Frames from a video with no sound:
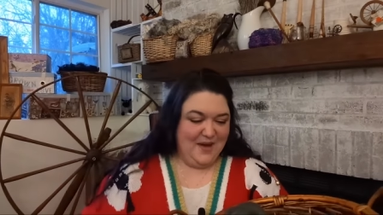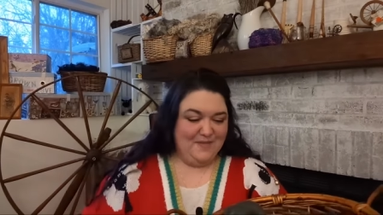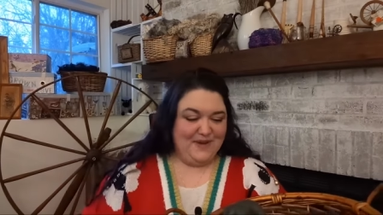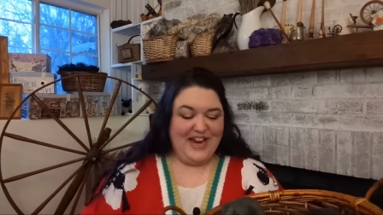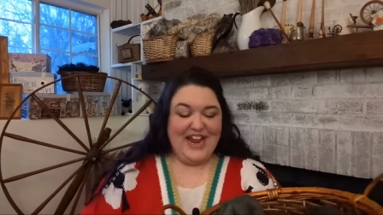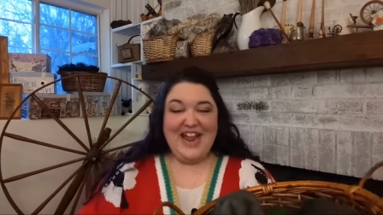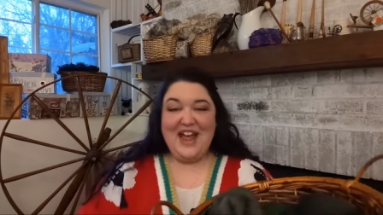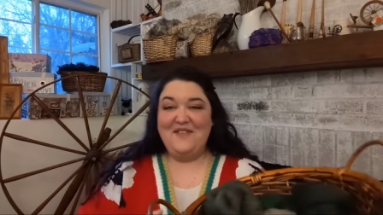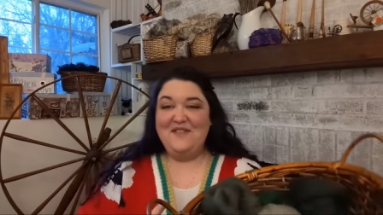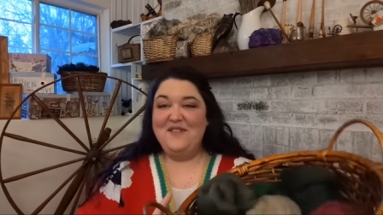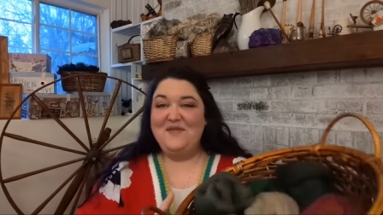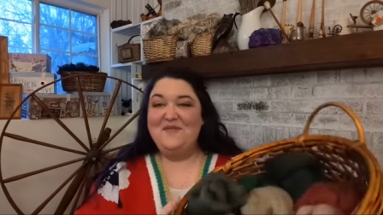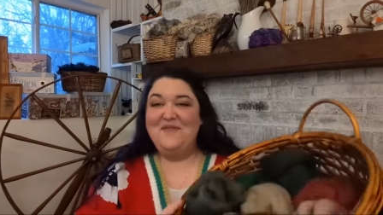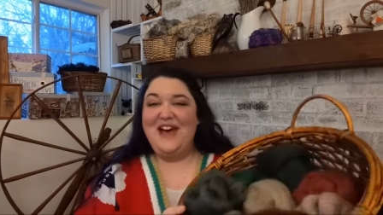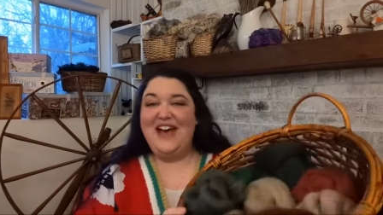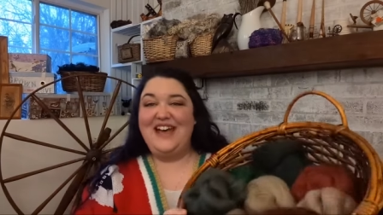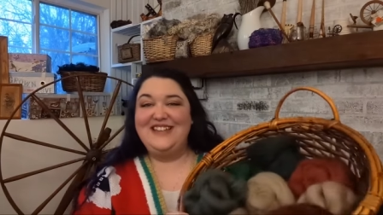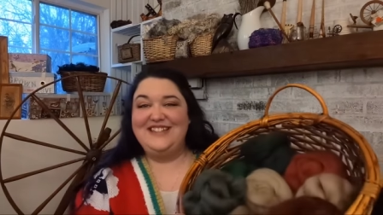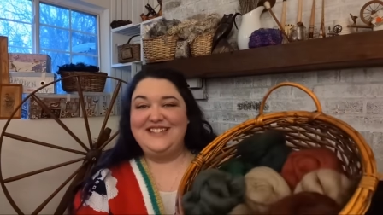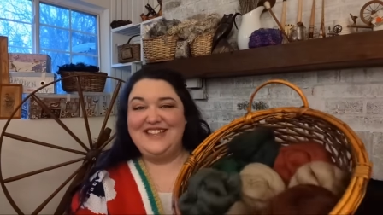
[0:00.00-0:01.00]
but I have a
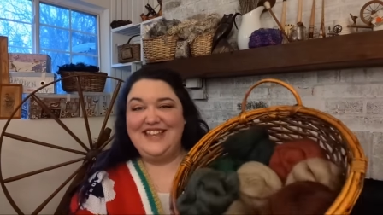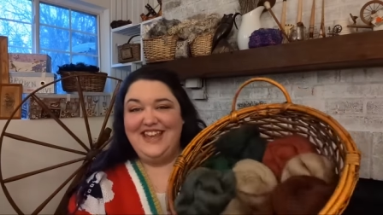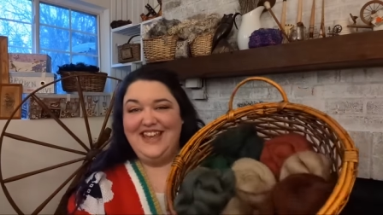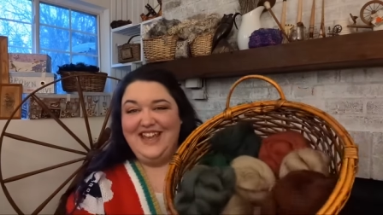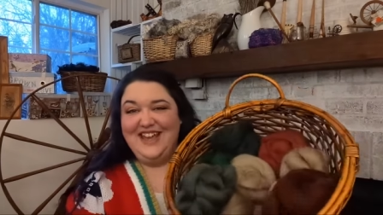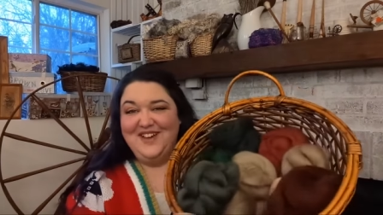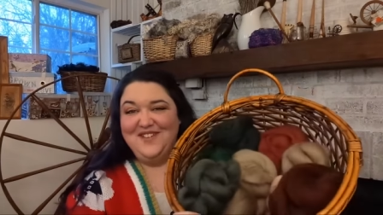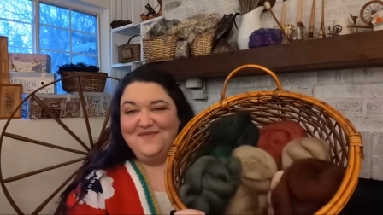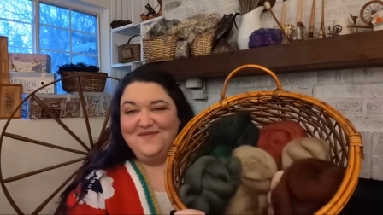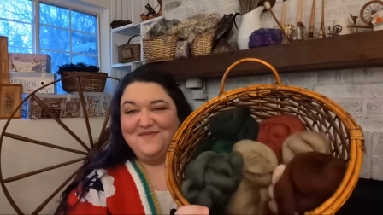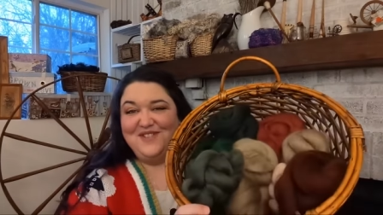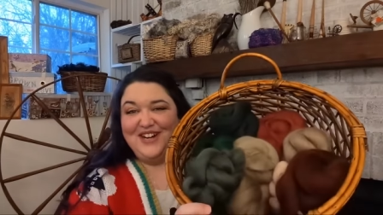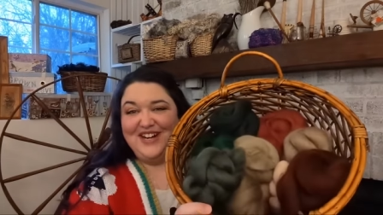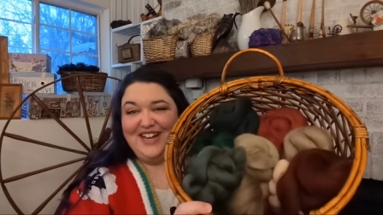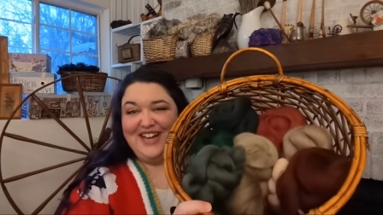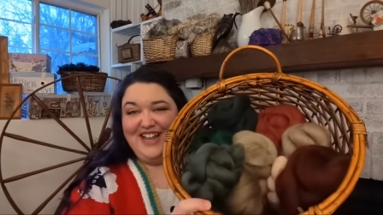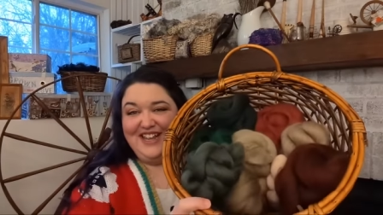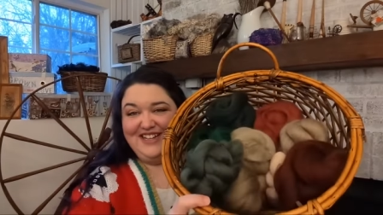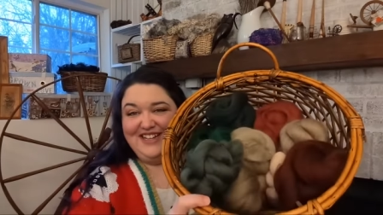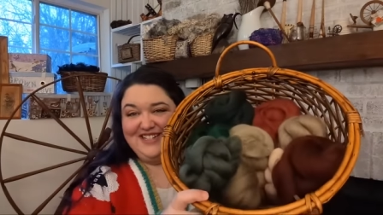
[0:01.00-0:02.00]
basket of more
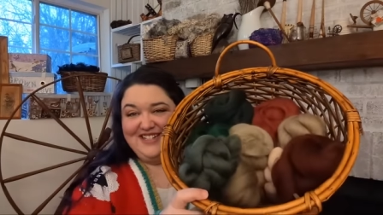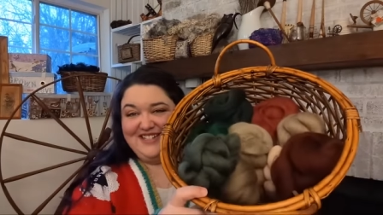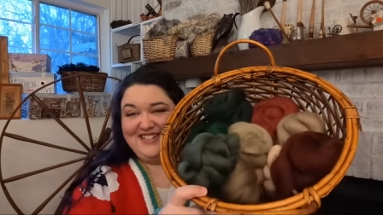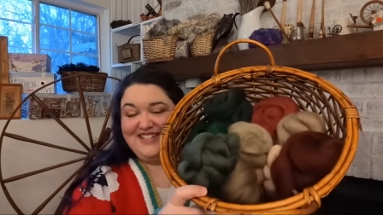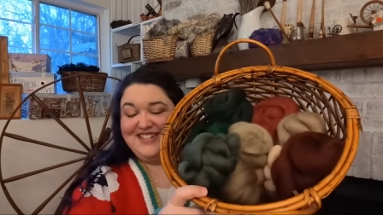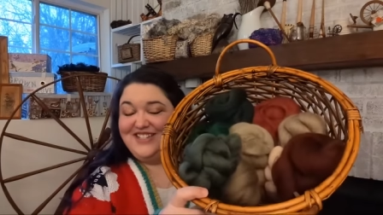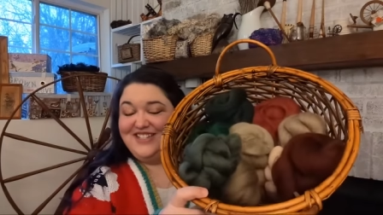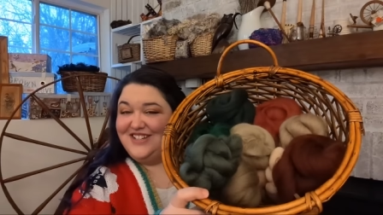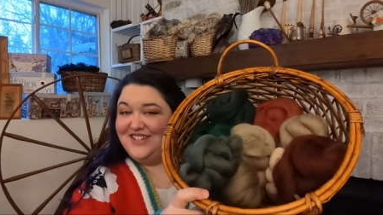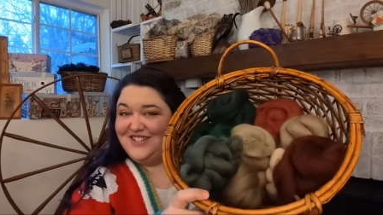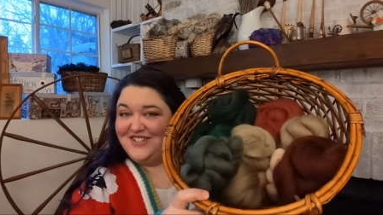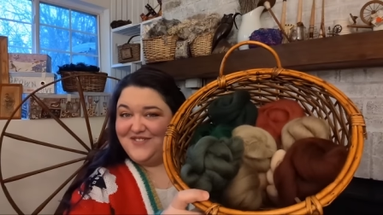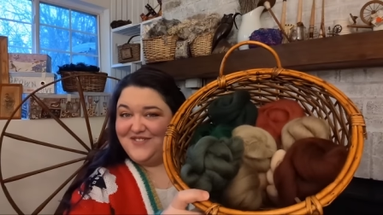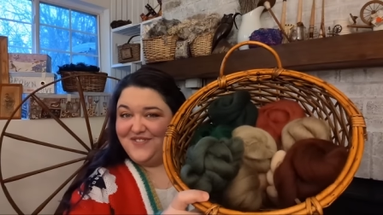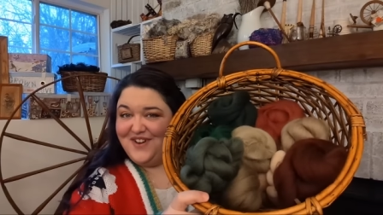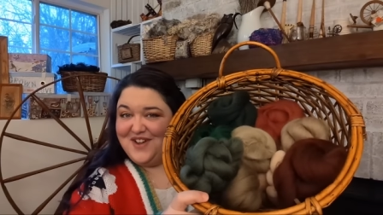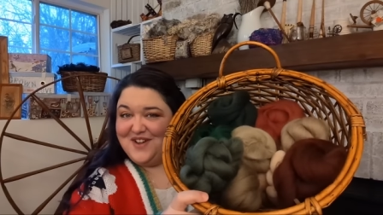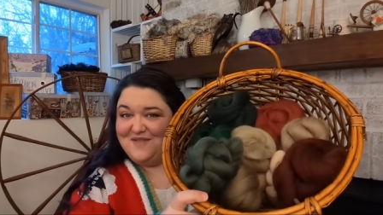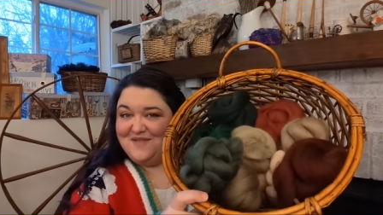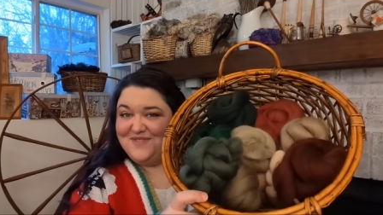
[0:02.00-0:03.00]
colors to choose
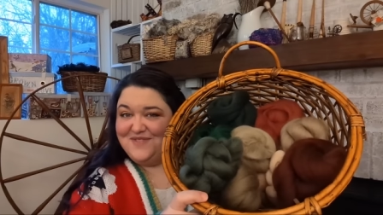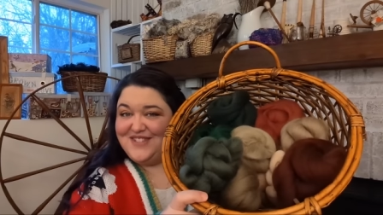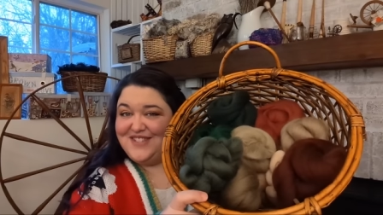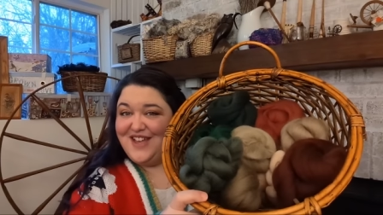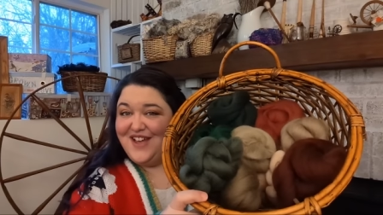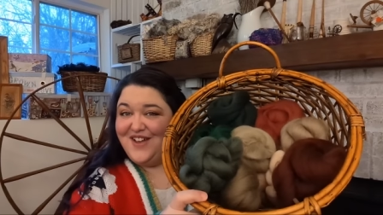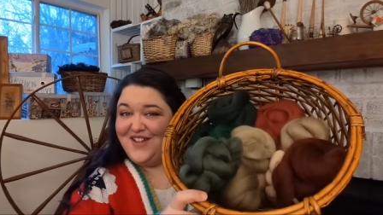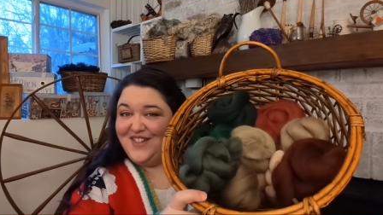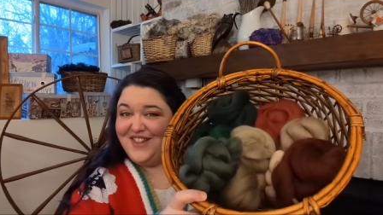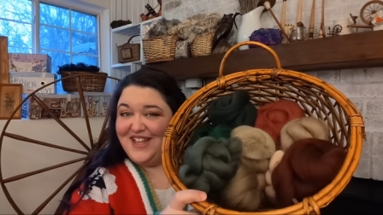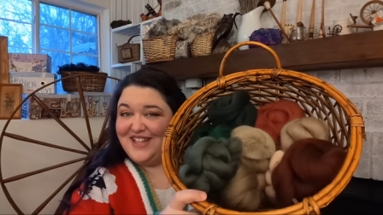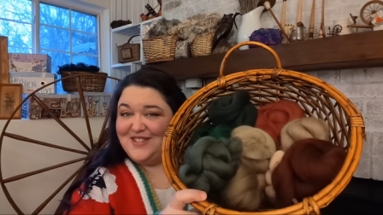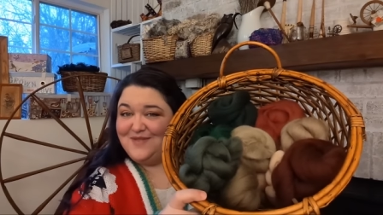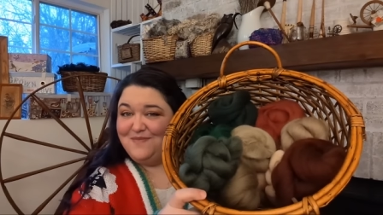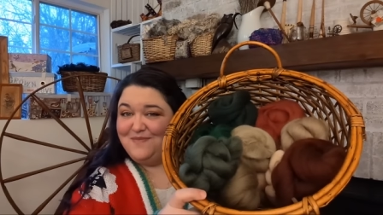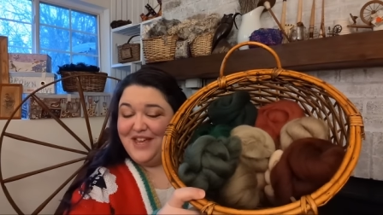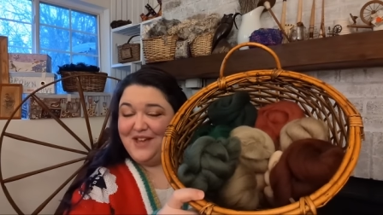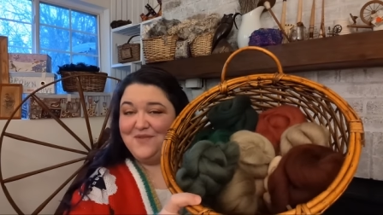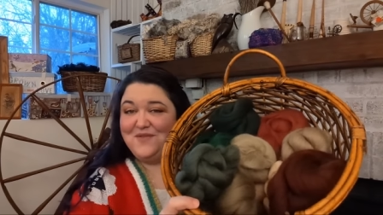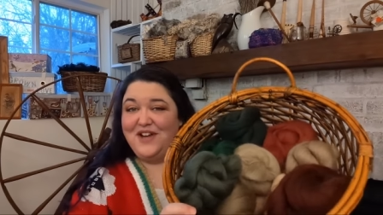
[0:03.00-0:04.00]
from. So let's
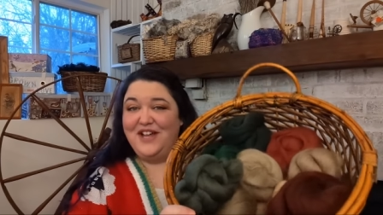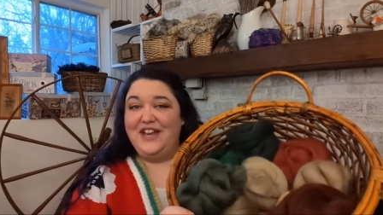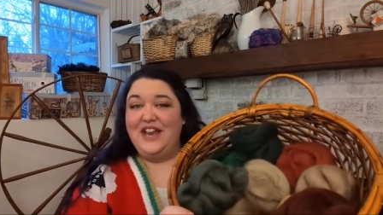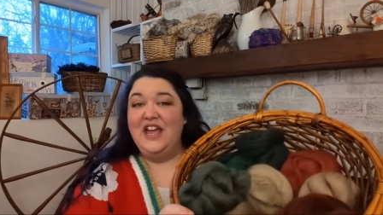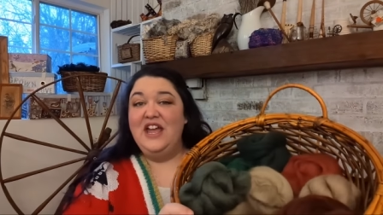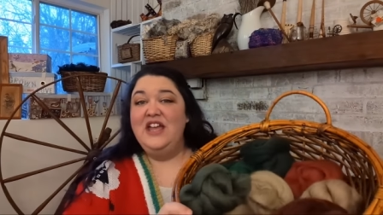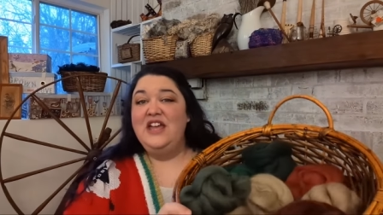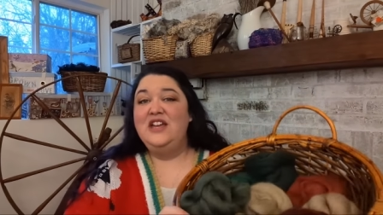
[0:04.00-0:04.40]
pick one.